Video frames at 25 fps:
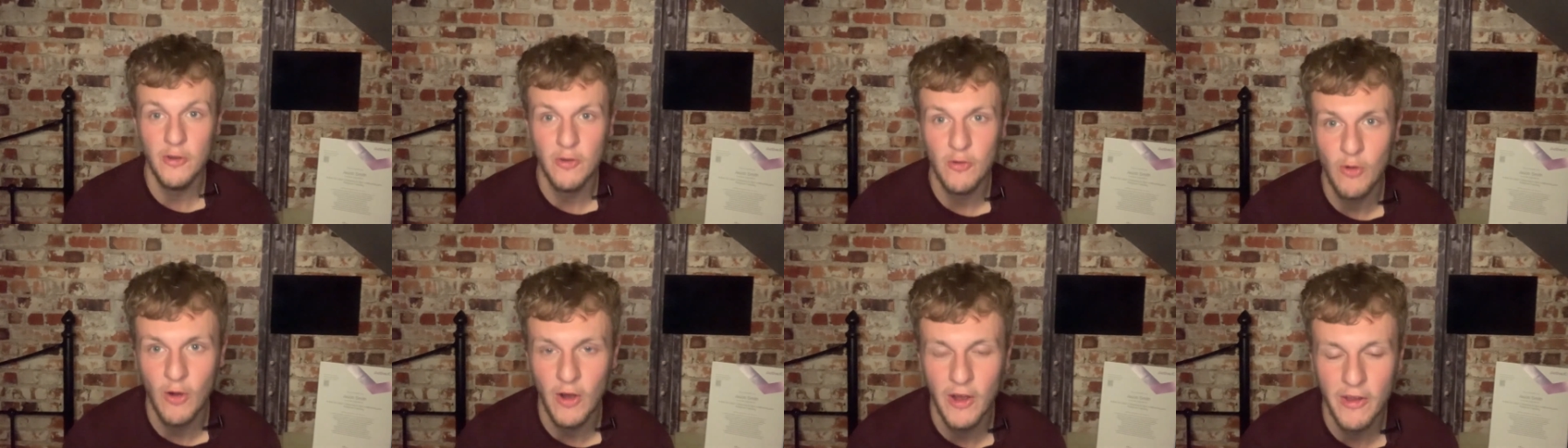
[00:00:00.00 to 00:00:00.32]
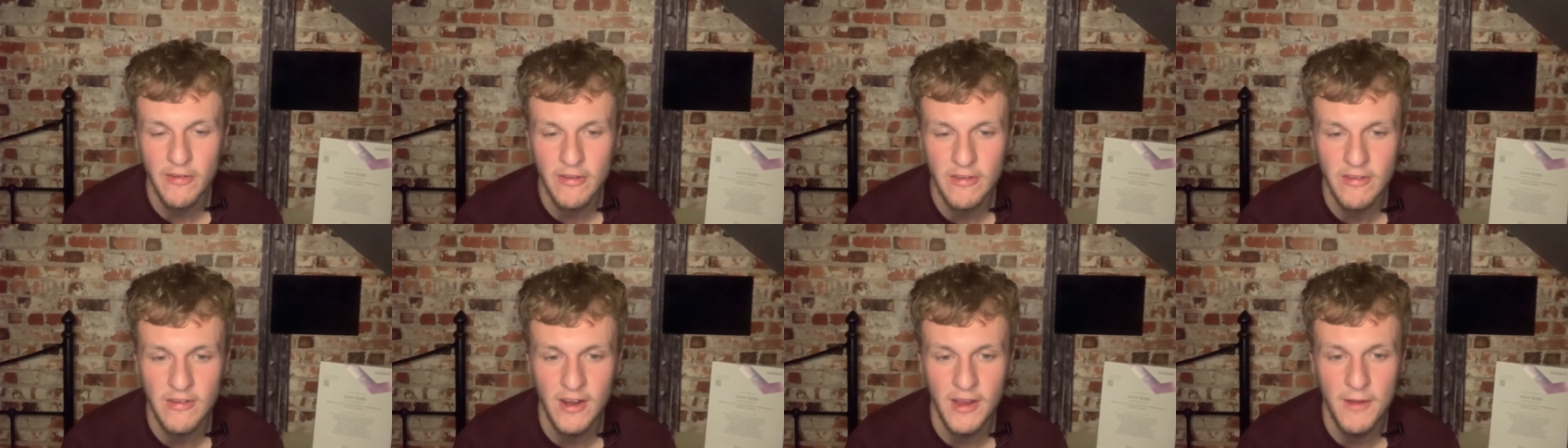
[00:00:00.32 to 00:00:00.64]
quite
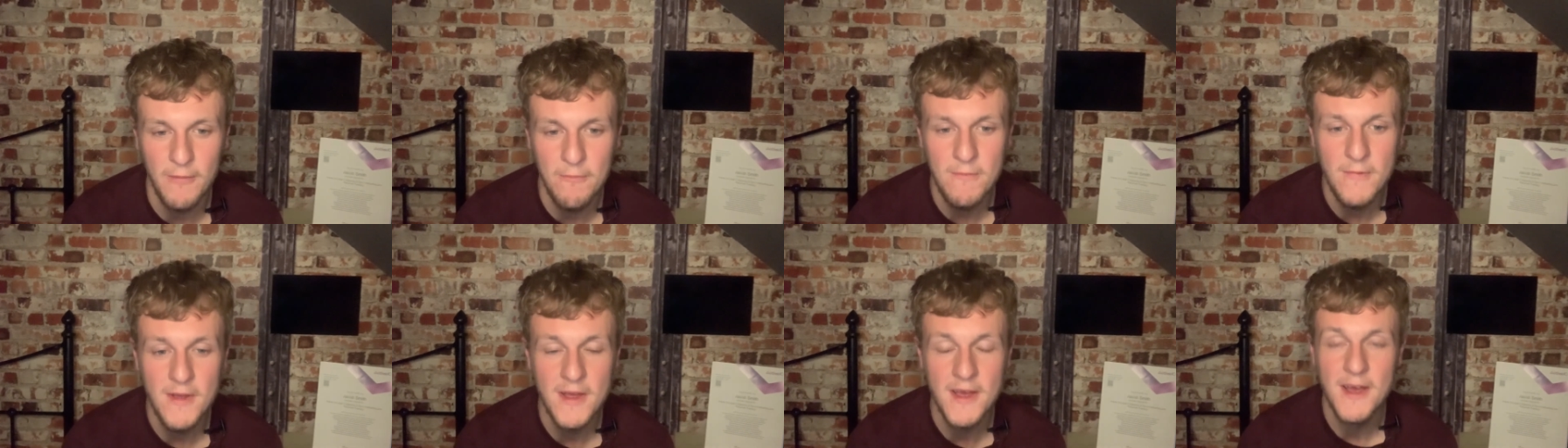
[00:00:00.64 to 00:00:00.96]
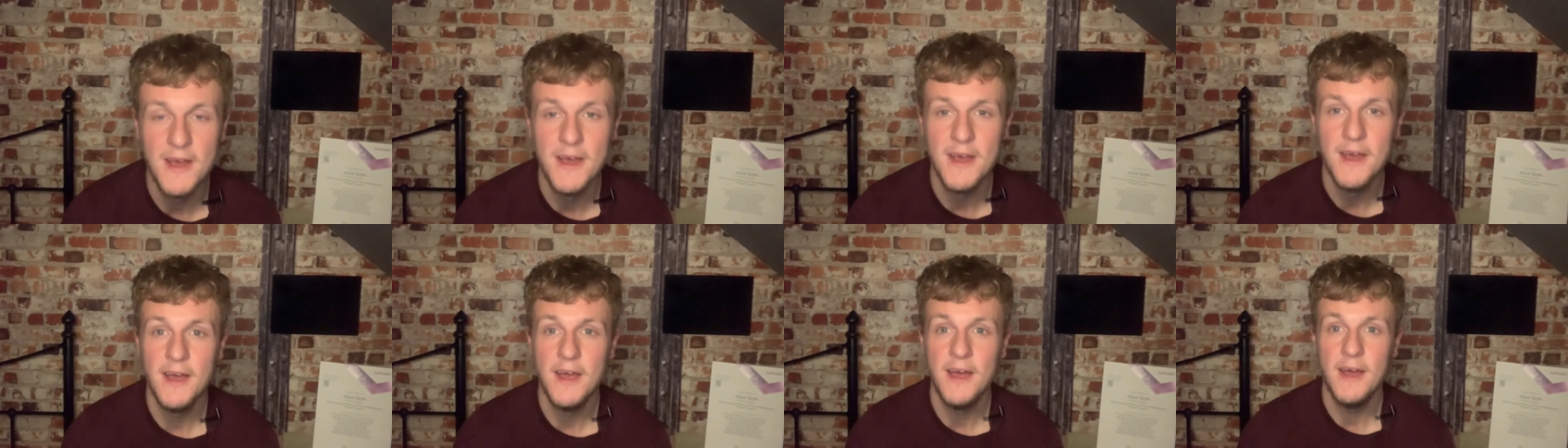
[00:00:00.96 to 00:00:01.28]
slim.
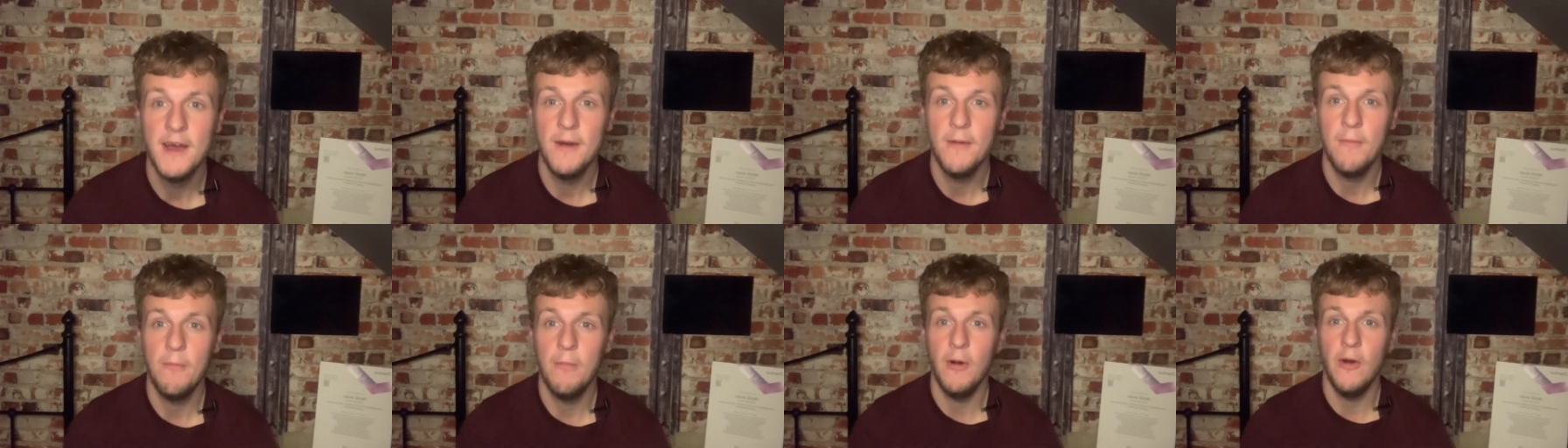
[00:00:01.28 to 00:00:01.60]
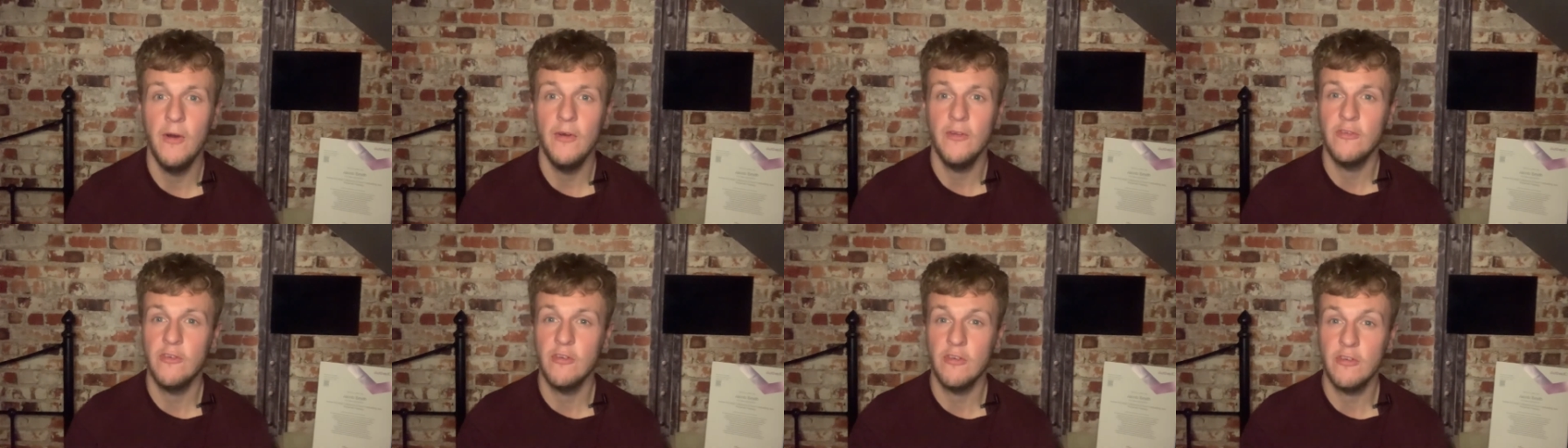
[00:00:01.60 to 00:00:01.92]

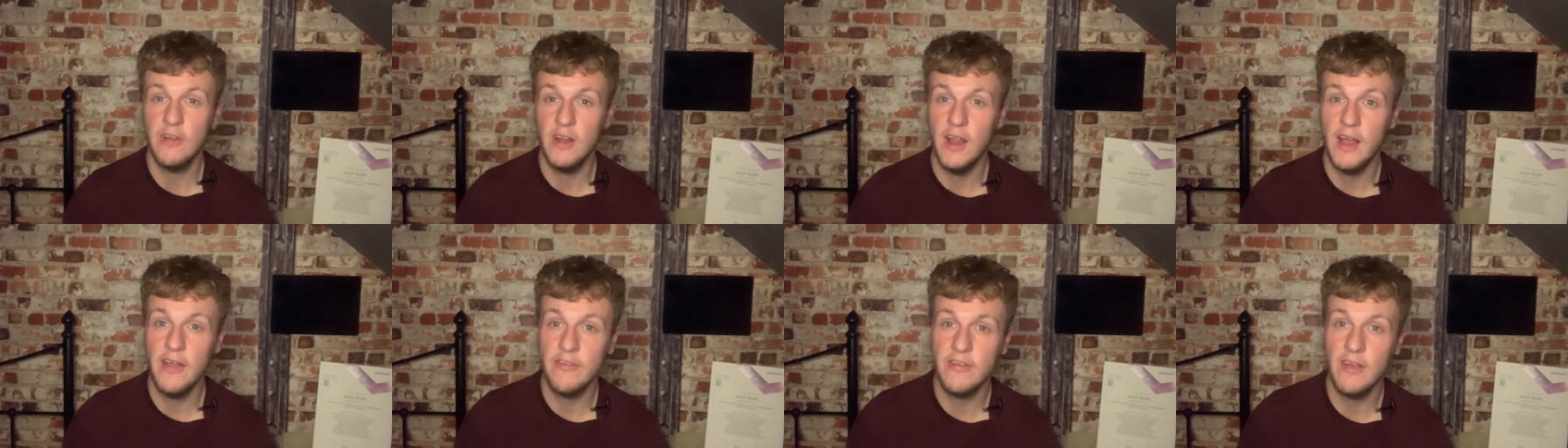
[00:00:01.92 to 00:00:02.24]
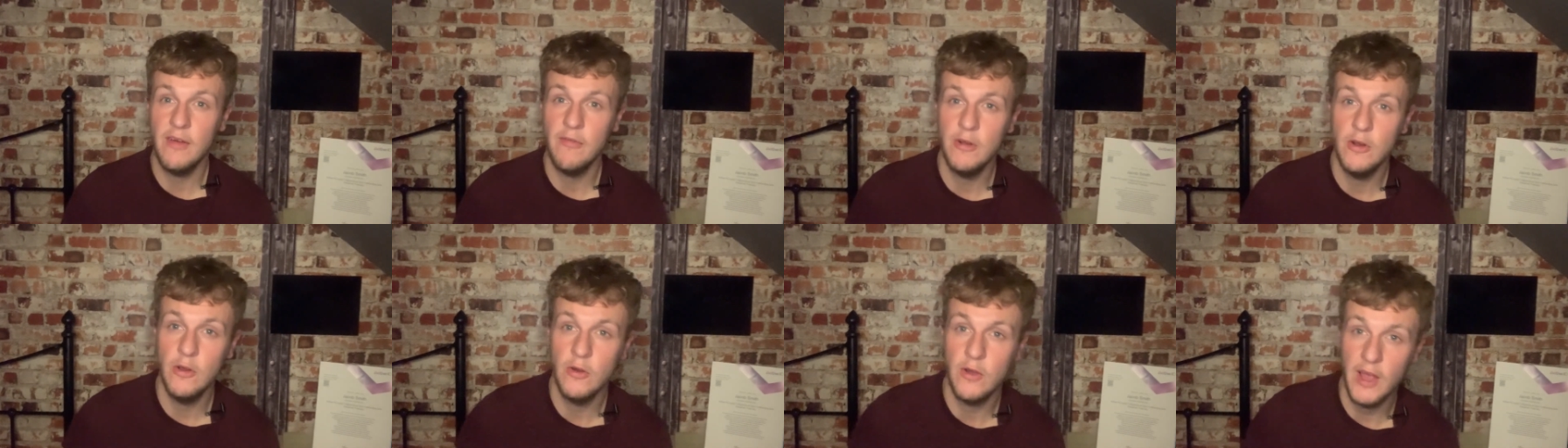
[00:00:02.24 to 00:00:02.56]
But just let's have
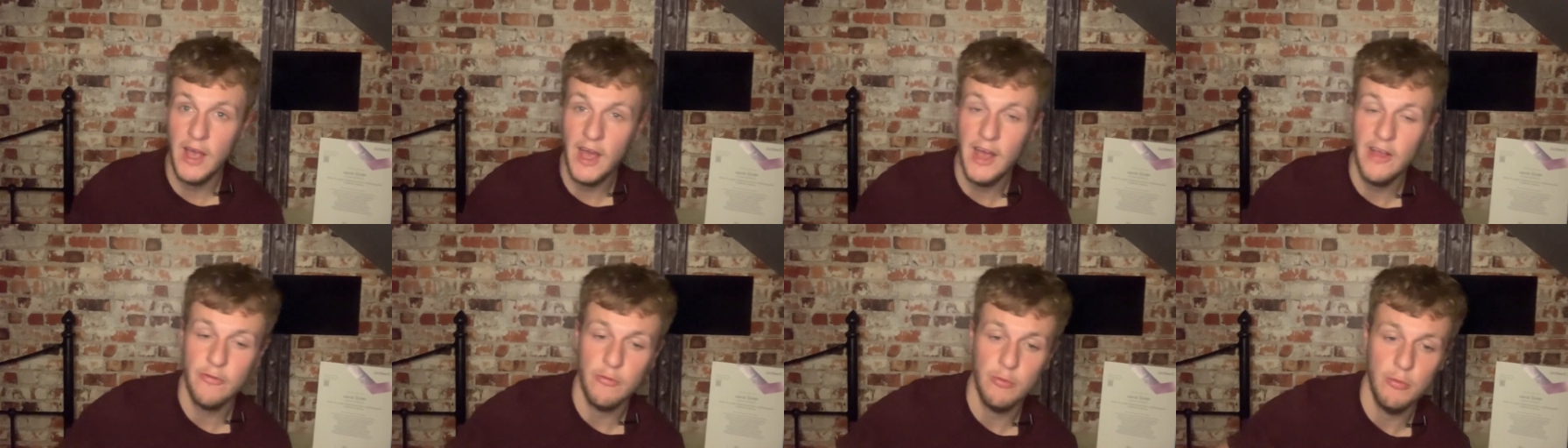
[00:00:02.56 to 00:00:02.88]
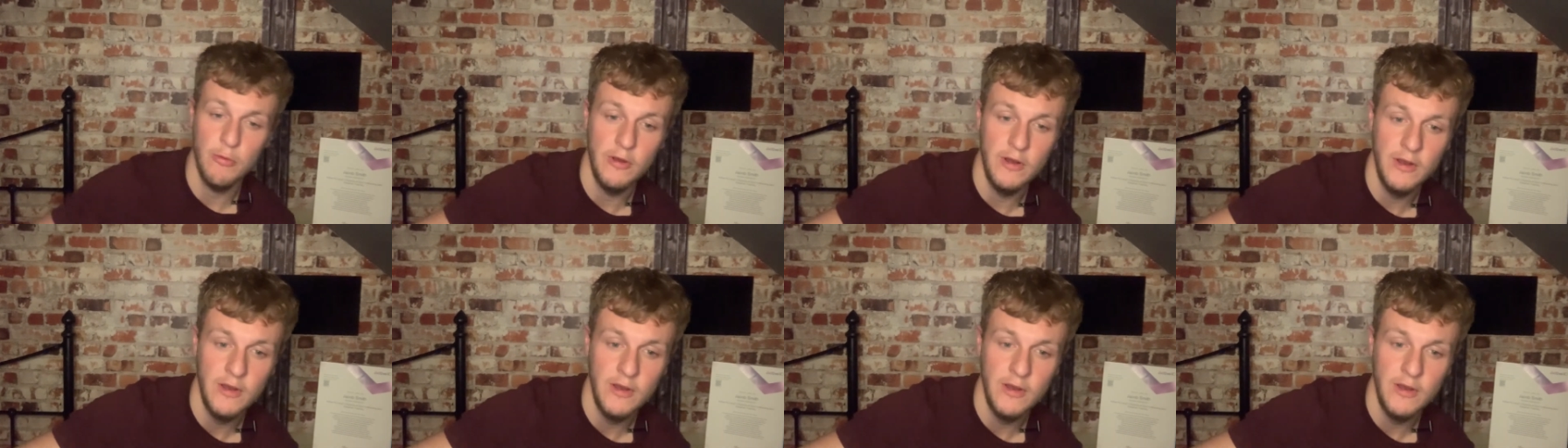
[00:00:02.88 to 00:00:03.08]
a look at aspirin.